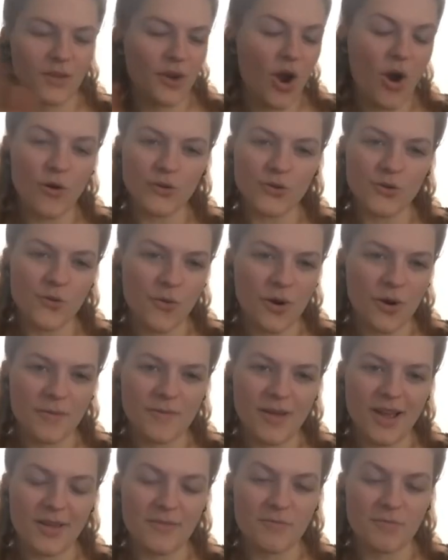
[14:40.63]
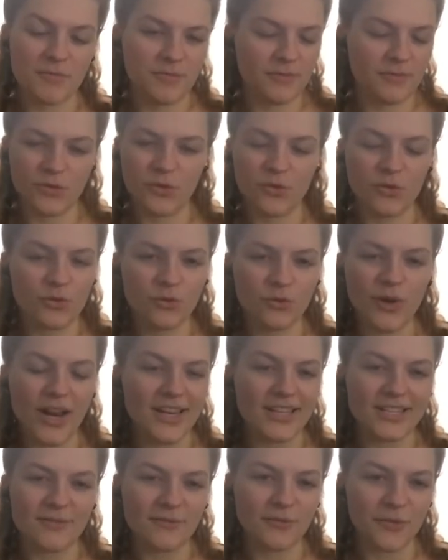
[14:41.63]
Also one of my
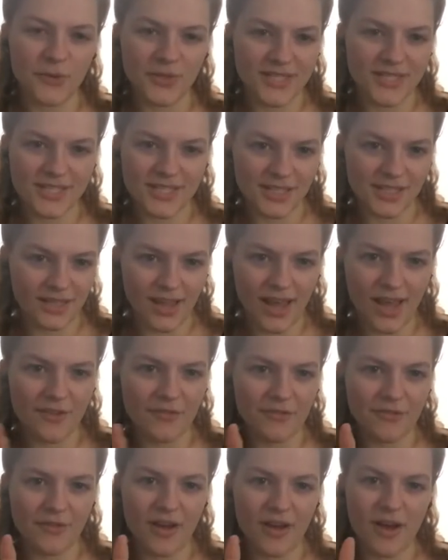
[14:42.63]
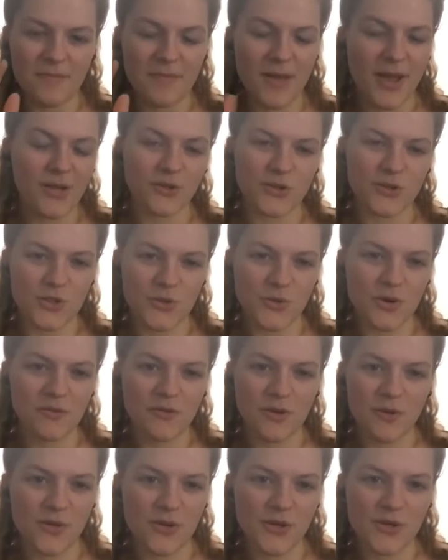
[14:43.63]
greatest influences in life, Michael Stewart
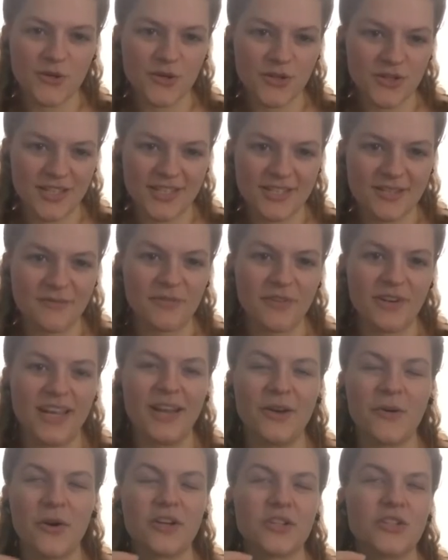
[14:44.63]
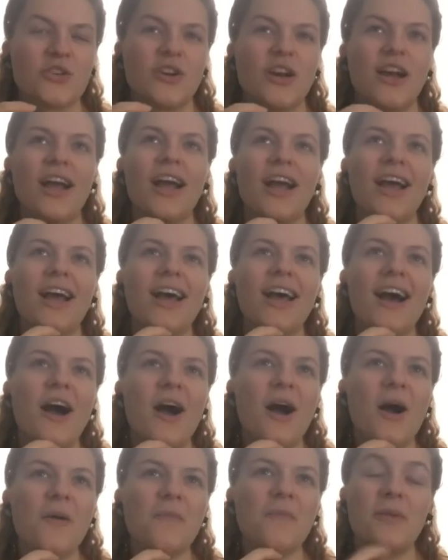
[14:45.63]
from the New Jersey Symphony Orchestra.
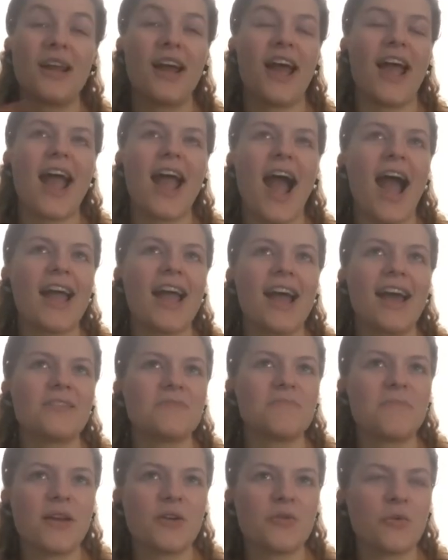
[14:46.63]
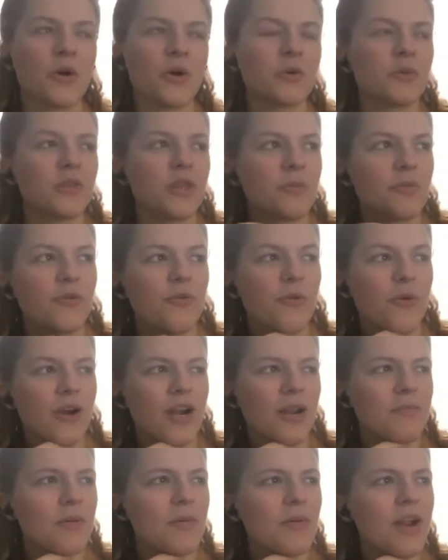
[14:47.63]
But I hadn't met or worked with him before.
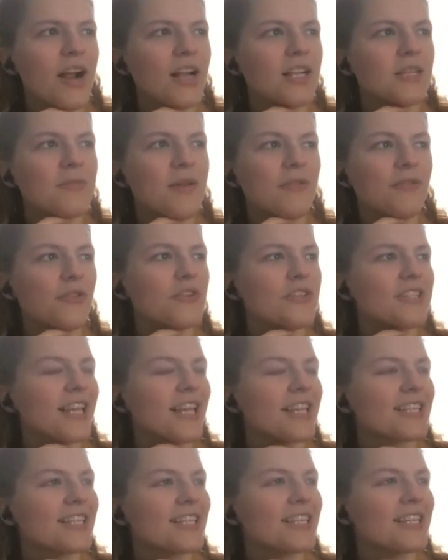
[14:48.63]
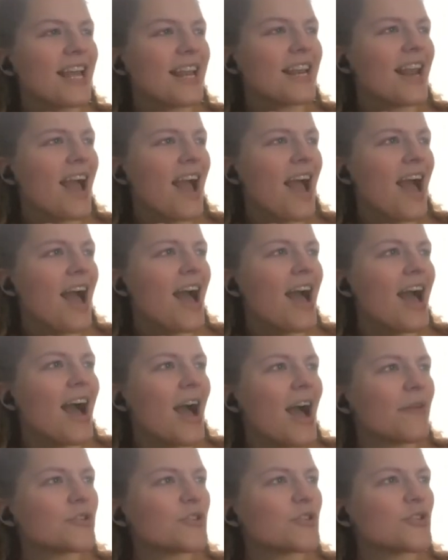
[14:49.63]
And I remember I got to my first lesson and
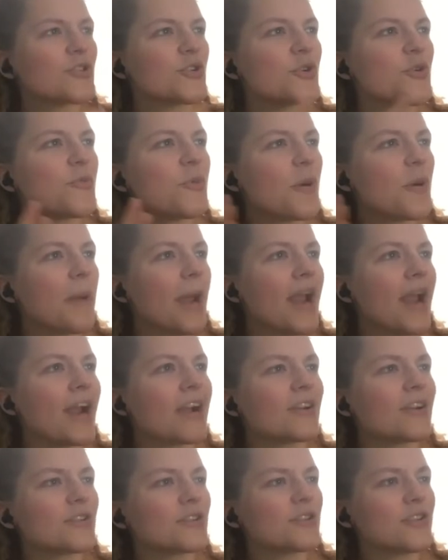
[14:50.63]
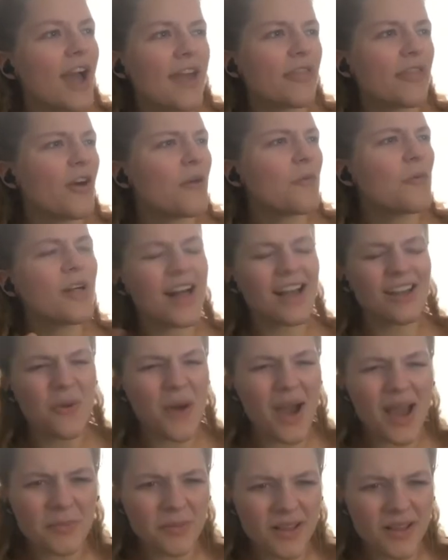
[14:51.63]
I was so prepared. I thought, well, I know
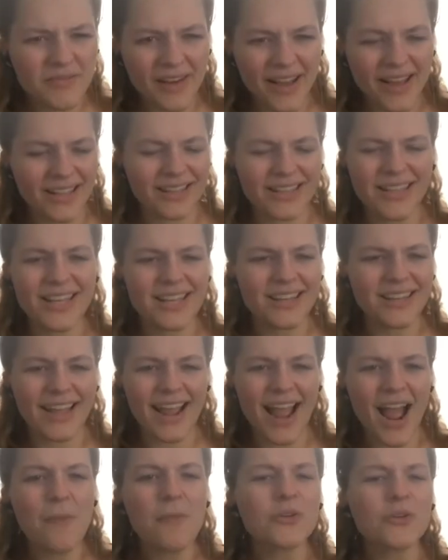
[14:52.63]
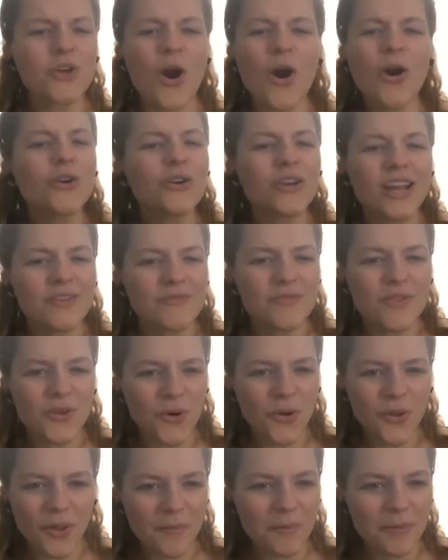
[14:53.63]
how to play violin. Like, how much harder can
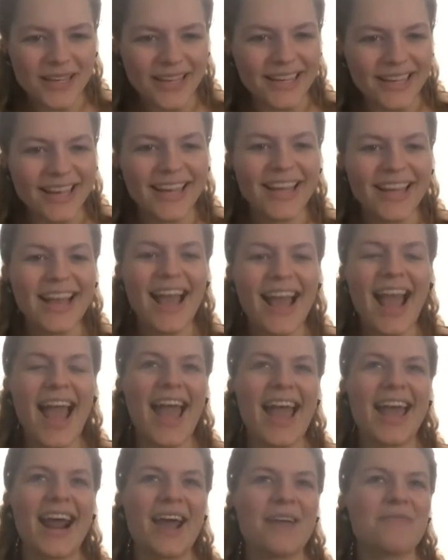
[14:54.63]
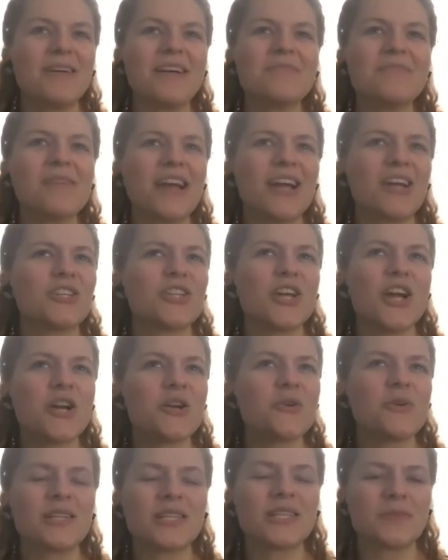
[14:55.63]
viola be? And I played my
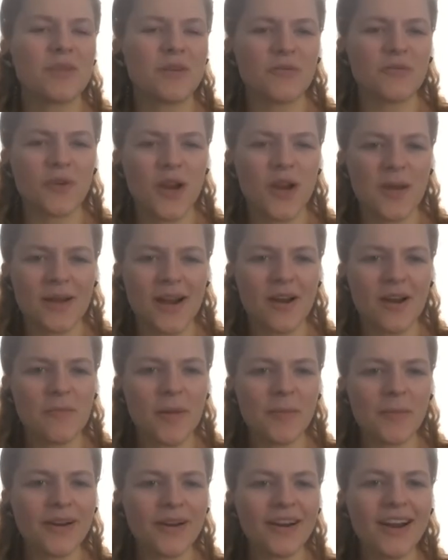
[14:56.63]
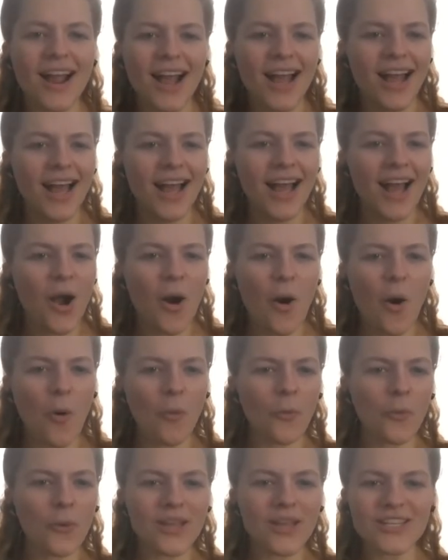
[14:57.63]
concerto or something for him. And I remember
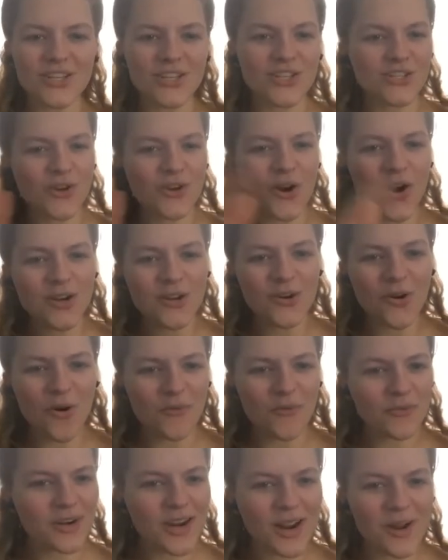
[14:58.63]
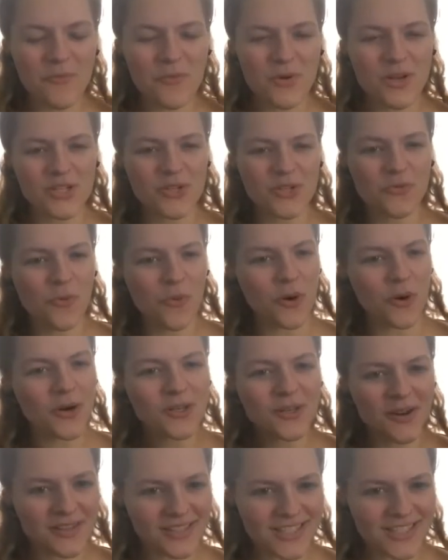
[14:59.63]
we just started over and we just
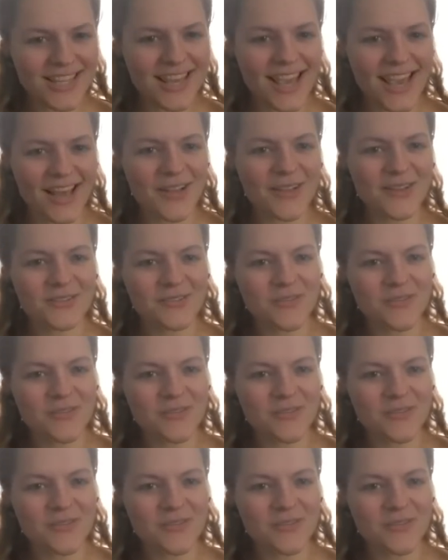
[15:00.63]
worked on scales